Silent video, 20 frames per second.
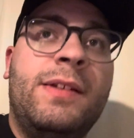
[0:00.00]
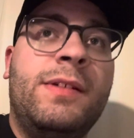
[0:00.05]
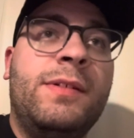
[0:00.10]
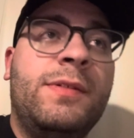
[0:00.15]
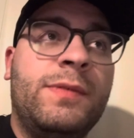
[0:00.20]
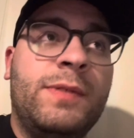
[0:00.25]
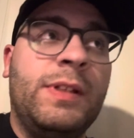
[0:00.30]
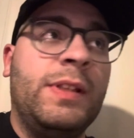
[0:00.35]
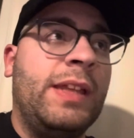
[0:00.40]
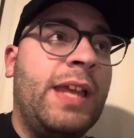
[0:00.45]

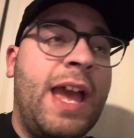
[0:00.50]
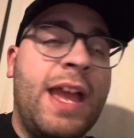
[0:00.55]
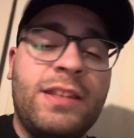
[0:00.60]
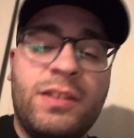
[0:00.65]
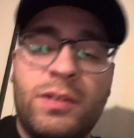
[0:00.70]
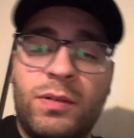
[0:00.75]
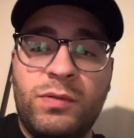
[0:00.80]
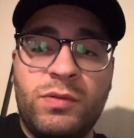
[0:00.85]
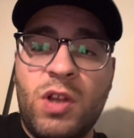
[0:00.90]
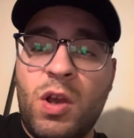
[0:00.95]
really, I
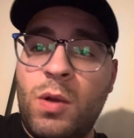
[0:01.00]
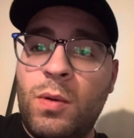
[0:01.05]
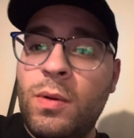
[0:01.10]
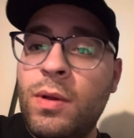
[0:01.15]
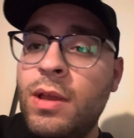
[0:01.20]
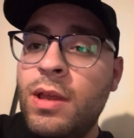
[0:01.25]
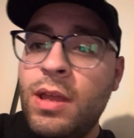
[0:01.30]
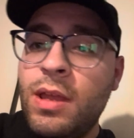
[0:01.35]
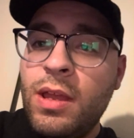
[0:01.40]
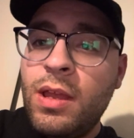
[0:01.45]
don't know
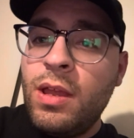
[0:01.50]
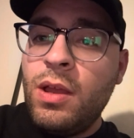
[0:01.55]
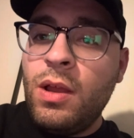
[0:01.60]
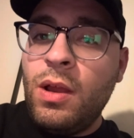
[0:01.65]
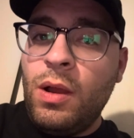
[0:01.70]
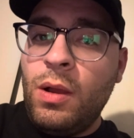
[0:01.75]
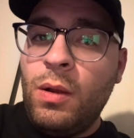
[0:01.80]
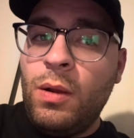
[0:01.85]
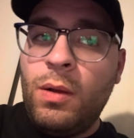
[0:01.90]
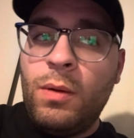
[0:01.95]

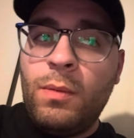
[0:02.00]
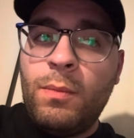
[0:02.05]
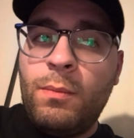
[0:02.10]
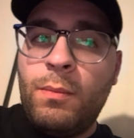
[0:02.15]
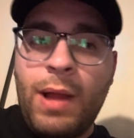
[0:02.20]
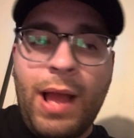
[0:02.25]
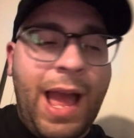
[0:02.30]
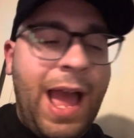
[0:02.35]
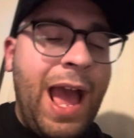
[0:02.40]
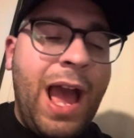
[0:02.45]

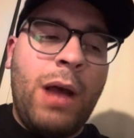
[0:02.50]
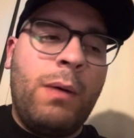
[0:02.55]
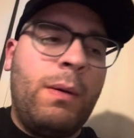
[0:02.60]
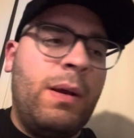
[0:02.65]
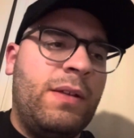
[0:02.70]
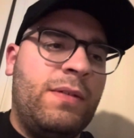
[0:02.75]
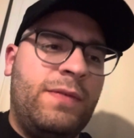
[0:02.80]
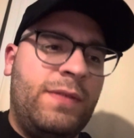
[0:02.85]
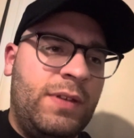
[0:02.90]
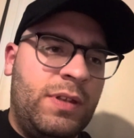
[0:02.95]
how
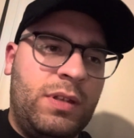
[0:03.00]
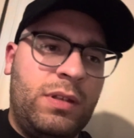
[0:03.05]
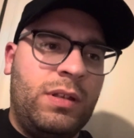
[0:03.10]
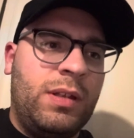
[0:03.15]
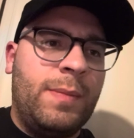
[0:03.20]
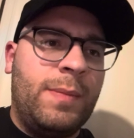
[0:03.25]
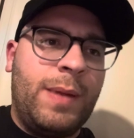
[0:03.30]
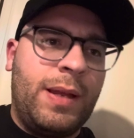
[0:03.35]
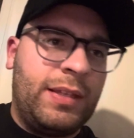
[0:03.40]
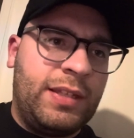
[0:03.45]
I feel
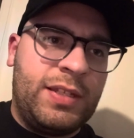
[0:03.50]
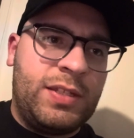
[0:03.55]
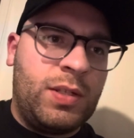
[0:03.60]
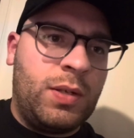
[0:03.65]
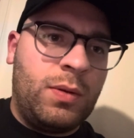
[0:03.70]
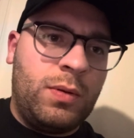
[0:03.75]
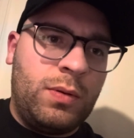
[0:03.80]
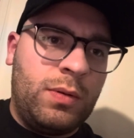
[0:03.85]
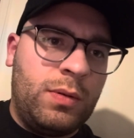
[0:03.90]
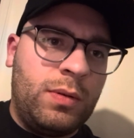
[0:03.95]
about this
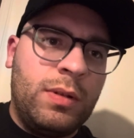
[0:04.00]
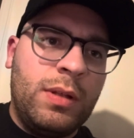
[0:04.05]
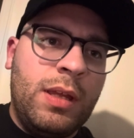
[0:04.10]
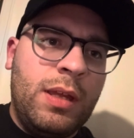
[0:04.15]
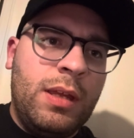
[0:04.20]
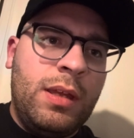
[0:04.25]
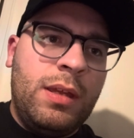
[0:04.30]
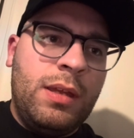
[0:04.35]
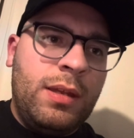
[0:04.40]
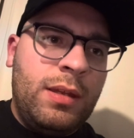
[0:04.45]
whole
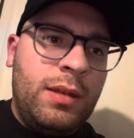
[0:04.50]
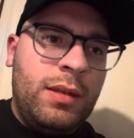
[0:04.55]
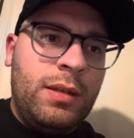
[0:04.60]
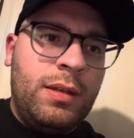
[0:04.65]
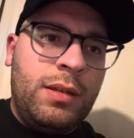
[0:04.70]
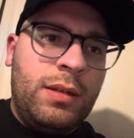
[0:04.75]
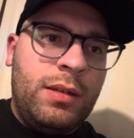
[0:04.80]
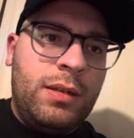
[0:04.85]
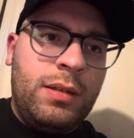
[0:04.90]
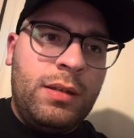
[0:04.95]

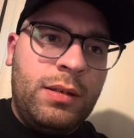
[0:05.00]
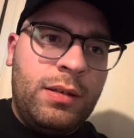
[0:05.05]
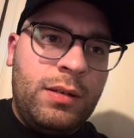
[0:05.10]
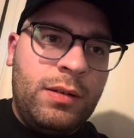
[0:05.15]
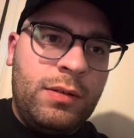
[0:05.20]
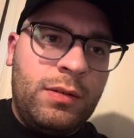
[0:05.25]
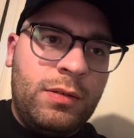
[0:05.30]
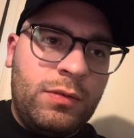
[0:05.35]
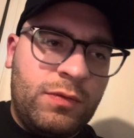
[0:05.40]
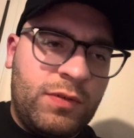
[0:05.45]

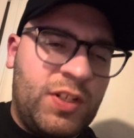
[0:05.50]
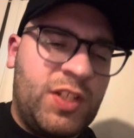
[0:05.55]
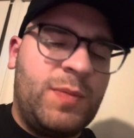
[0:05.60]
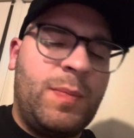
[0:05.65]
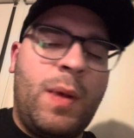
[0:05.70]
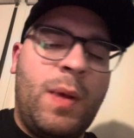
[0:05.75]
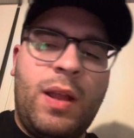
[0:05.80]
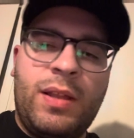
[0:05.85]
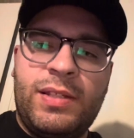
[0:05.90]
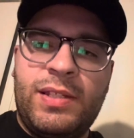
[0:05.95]

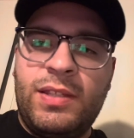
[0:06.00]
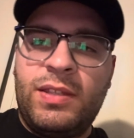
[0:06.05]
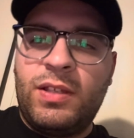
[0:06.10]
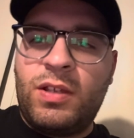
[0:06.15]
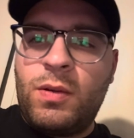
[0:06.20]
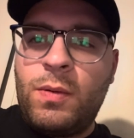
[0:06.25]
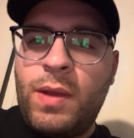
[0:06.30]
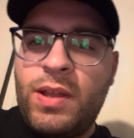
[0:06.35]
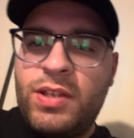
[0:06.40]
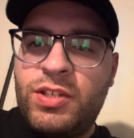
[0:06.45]
response to the
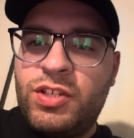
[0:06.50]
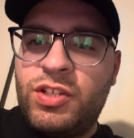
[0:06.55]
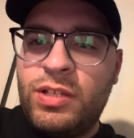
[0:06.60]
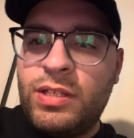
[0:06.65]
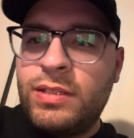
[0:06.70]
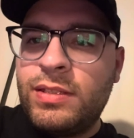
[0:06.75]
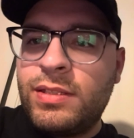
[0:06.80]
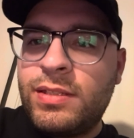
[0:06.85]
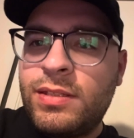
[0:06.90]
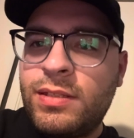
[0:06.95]

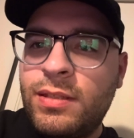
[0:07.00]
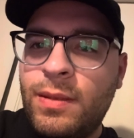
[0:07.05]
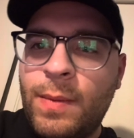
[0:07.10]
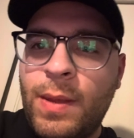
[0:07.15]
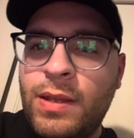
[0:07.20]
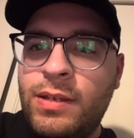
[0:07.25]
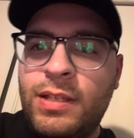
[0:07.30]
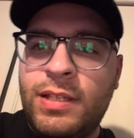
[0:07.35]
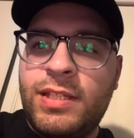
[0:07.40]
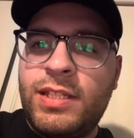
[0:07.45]
questions
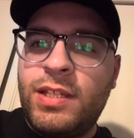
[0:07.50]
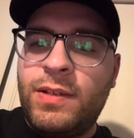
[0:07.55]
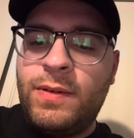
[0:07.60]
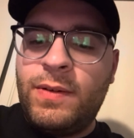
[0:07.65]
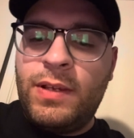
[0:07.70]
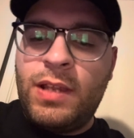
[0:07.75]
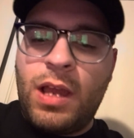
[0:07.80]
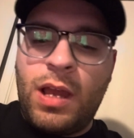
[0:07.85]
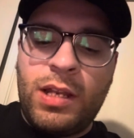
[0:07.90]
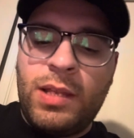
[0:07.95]
about Nick
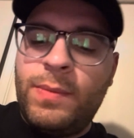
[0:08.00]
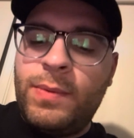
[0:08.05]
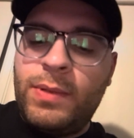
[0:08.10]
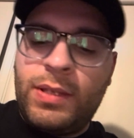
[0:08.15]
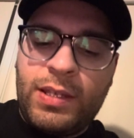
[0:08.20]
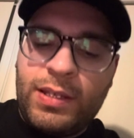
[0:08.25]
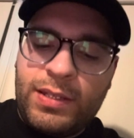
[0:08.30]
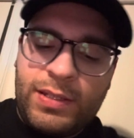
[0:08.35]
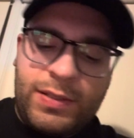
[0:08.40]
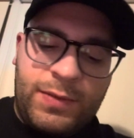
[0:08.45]
Sirianni,
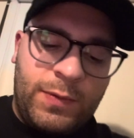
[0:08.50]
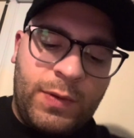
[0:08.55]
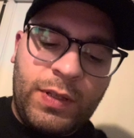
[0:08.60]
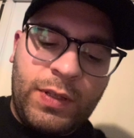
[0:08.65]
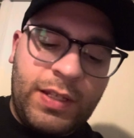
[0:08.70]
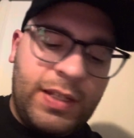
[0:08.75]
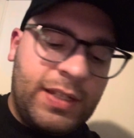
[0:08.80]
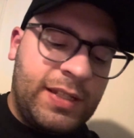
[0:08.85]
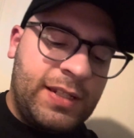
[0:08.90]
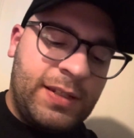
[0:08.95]
because
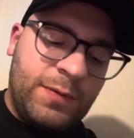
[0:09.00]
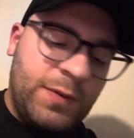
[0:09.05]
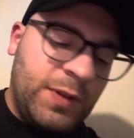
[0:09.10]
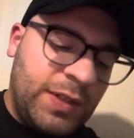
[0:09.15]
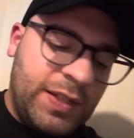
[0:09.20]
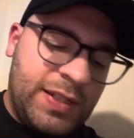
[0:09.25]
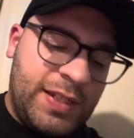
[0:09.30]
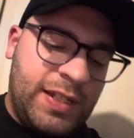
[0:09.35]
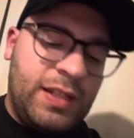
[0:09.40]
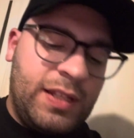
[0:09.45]

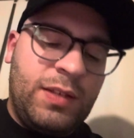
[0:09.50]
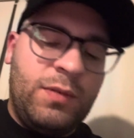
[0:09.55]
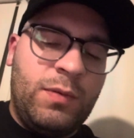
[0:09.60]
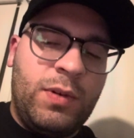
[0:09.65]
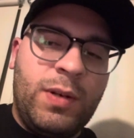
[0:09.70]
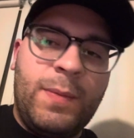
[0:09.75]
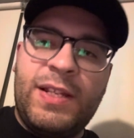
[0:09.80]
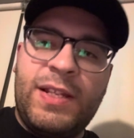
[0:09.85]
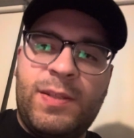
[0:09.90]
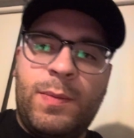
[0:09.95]
realistically, what
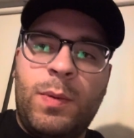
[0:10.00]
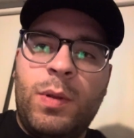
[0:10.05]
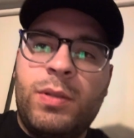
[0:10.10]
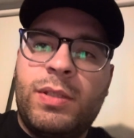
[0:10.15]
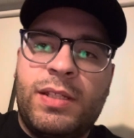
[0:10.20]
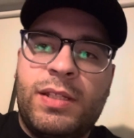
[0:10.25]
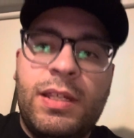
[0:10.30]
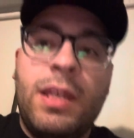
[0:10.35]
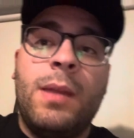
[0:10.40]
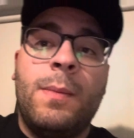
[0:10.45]
am I supposed
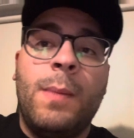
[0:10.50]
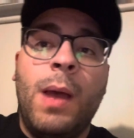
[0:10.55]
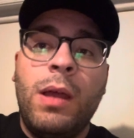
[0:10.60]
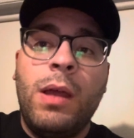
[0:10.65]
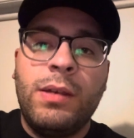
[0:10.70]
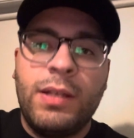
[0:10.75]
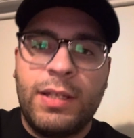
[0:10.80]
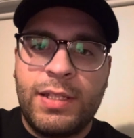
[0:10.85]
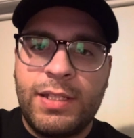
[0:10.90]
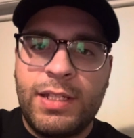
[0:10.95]
to say
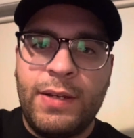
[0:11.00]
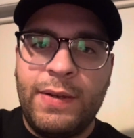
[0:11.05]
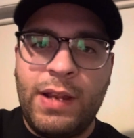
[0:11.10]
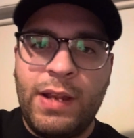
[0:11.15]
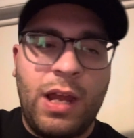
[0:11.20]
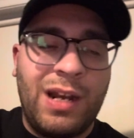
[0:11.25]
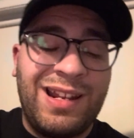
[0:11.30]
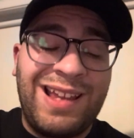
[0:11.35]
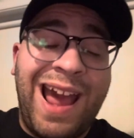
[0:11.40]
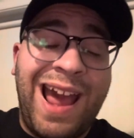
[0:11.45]
about Nick
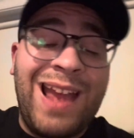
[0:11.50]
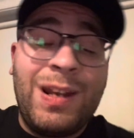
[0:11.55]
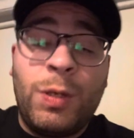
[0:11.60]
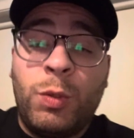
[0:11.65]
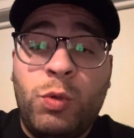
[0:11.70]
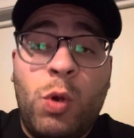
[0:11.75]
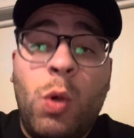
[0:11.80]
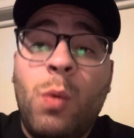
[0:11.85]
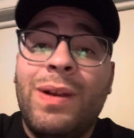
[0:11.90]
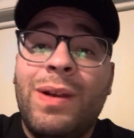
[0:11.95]
Sirianni? I
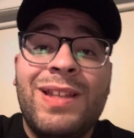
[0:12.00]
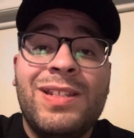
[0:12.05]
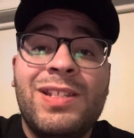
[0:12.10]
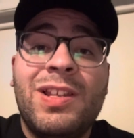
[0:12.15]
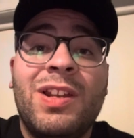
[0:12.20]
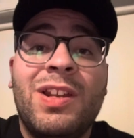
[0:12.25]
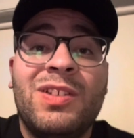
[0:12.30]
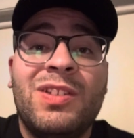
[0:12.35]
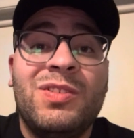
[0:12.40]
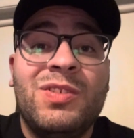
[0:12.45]
don't know what he's
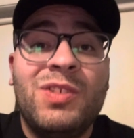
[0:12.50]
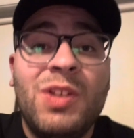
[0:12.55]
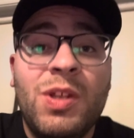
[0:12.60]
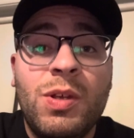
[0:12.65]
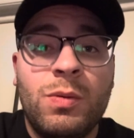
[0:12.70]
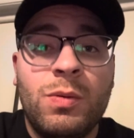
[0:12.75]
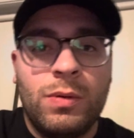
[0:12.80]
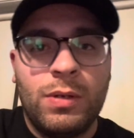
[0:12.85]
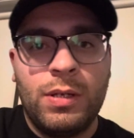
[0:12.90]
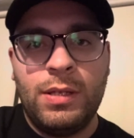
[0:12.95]
going to
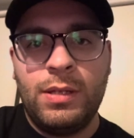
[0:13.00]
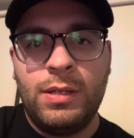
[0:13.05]
do.